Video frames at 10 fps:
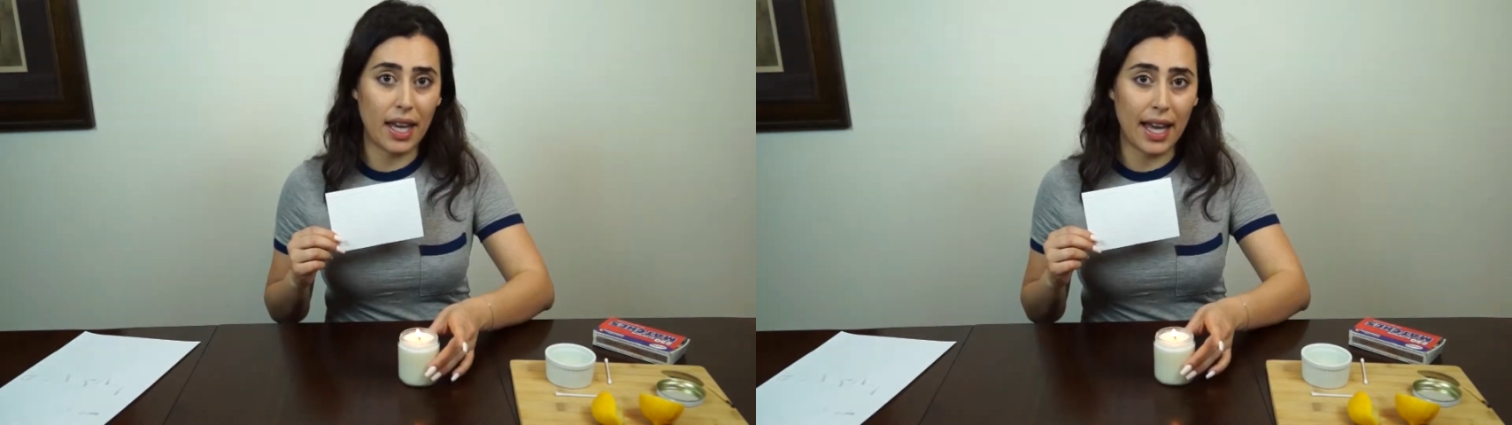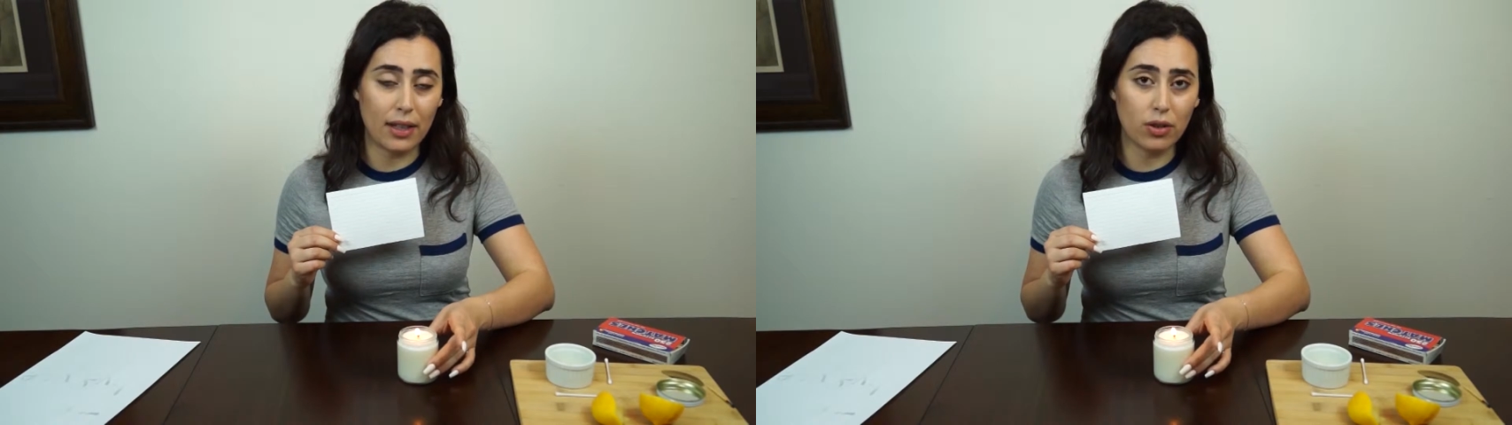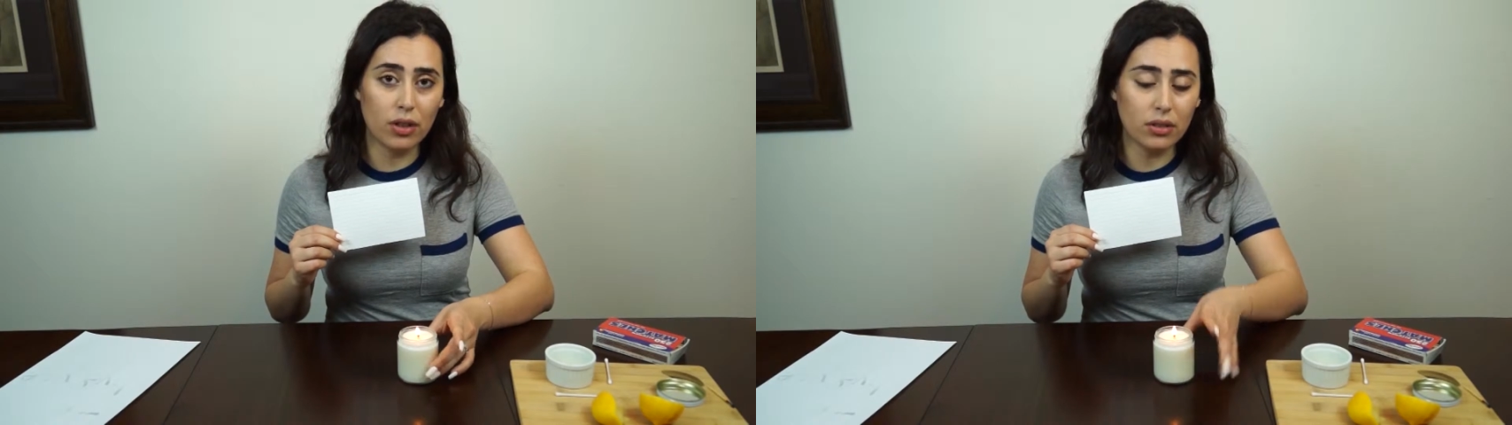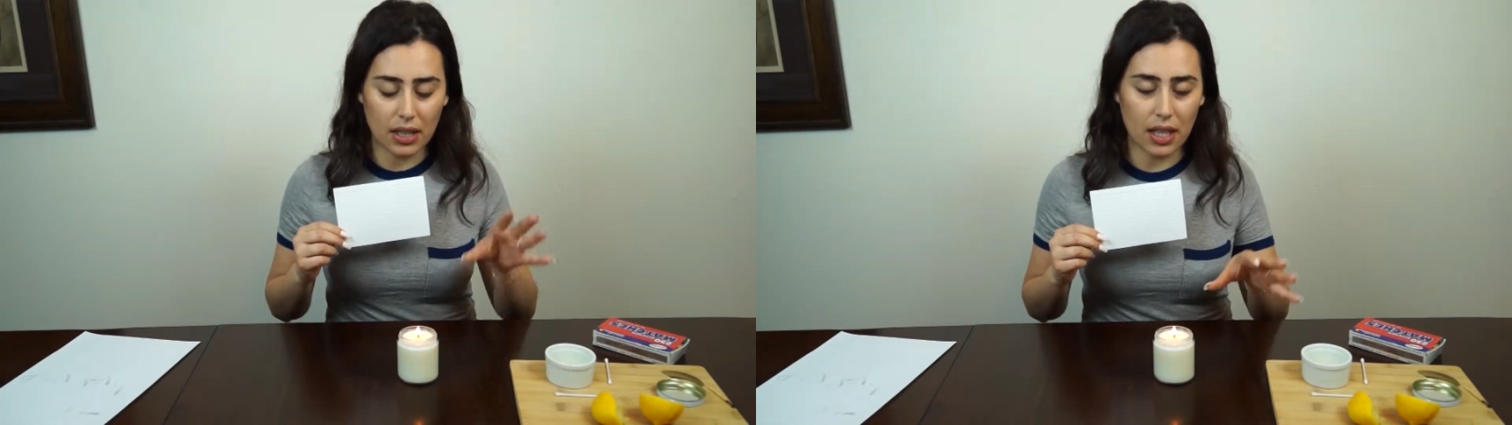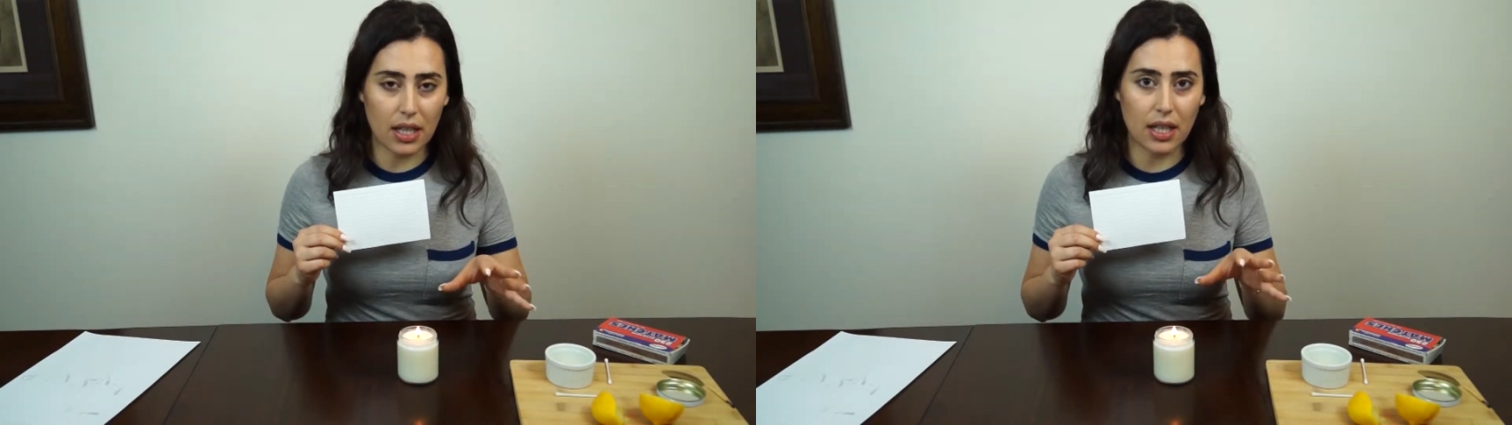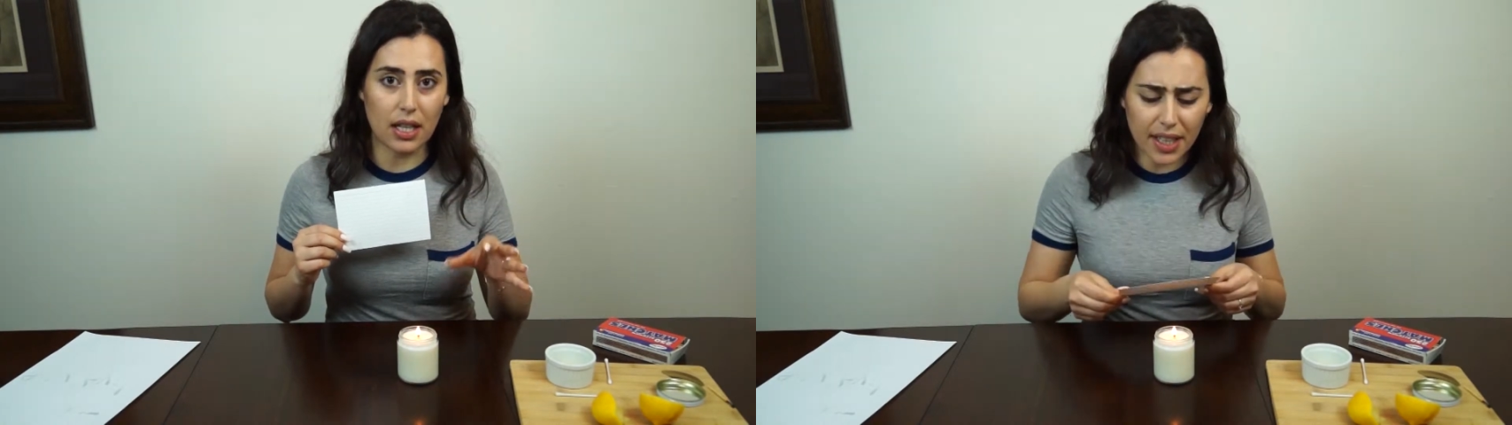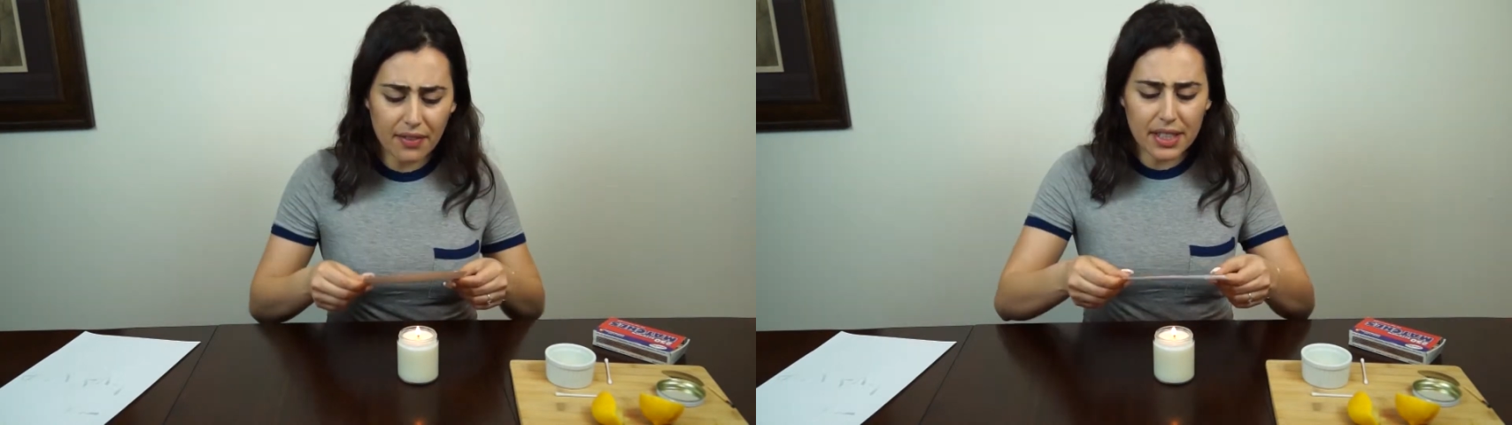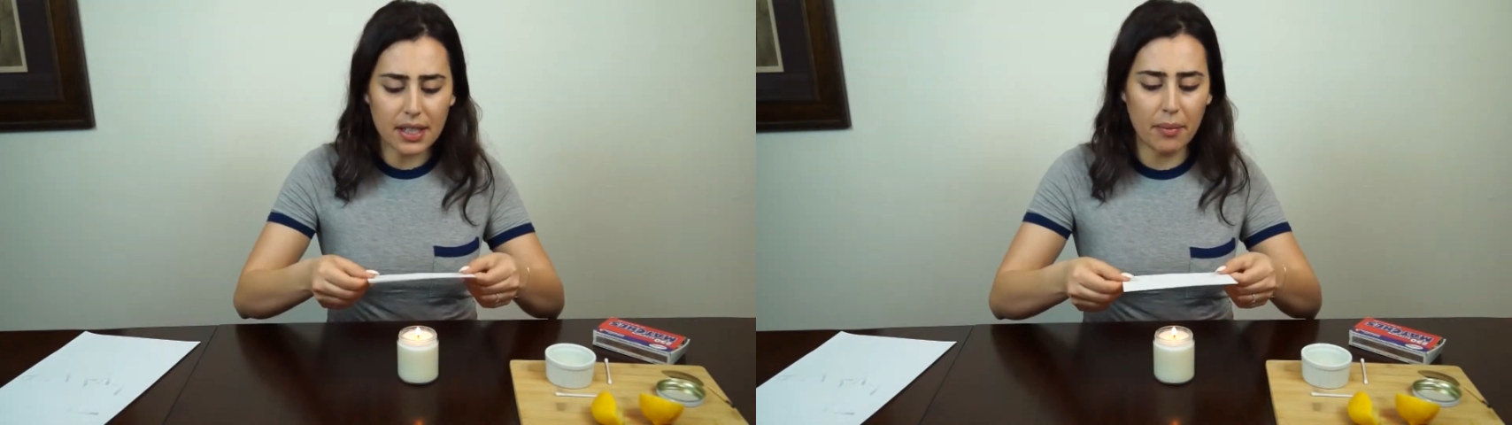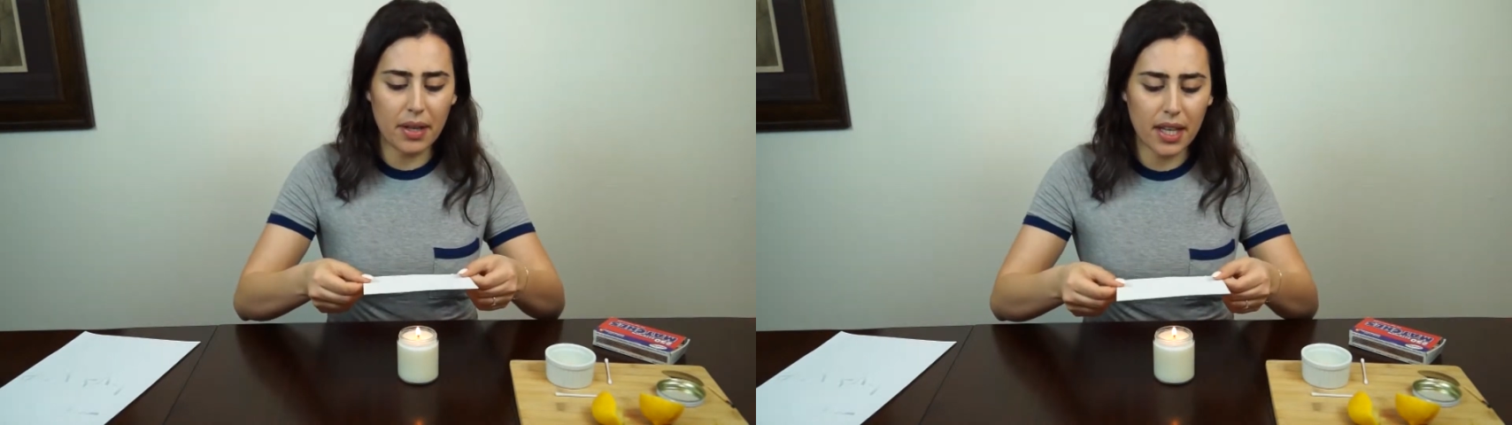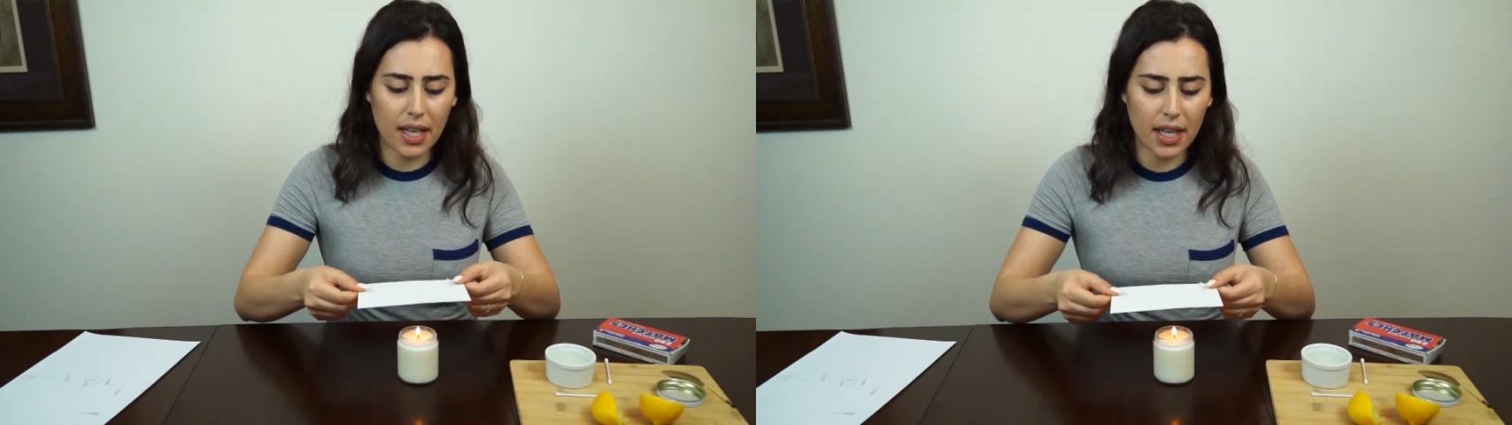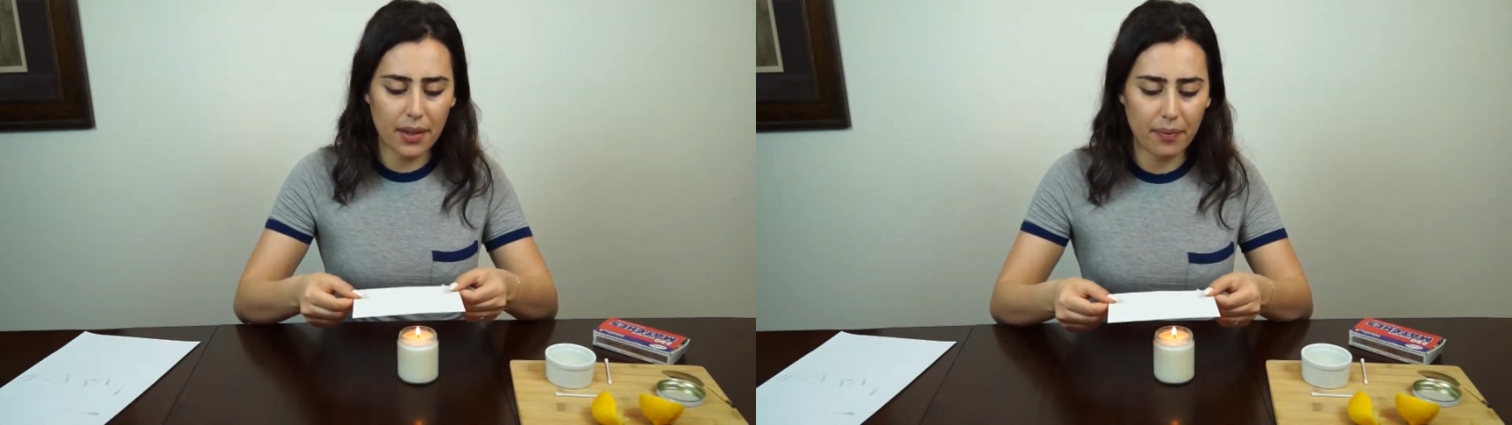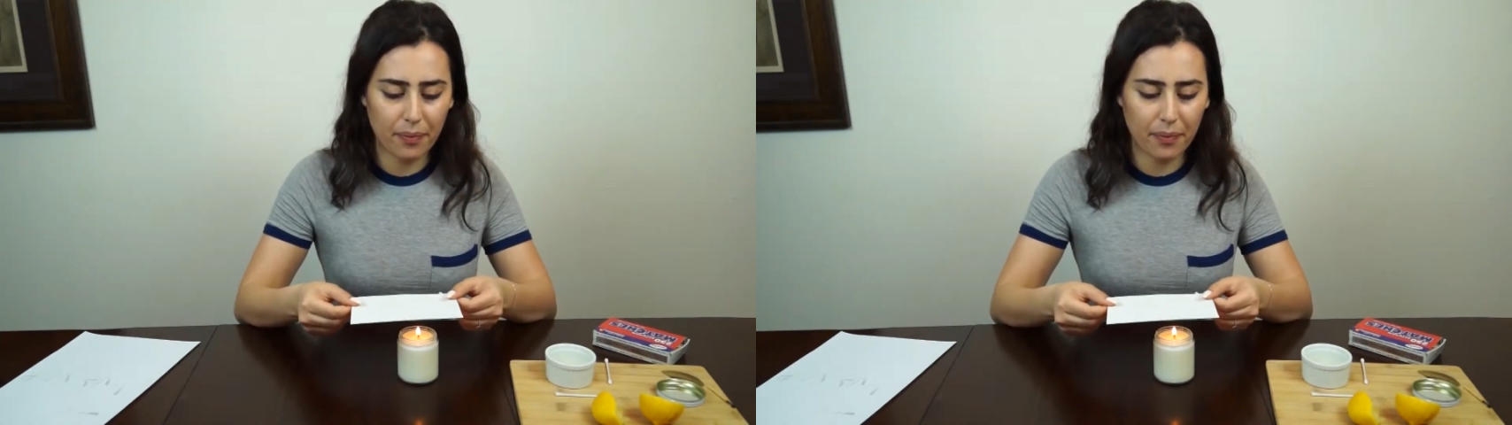candle to give it some heat